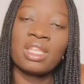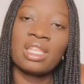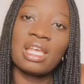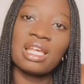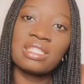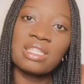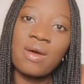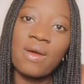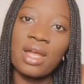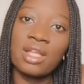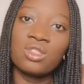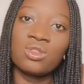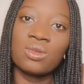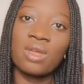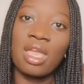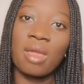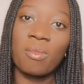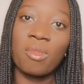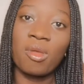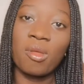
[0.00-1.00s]
That's how I
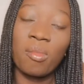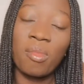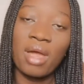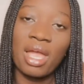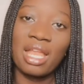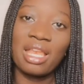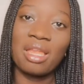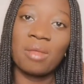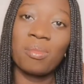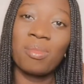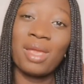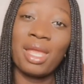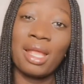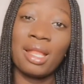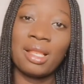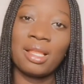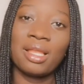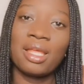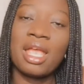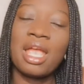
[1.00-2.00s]
took a paper and a
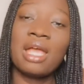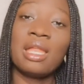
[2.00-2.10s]
pen.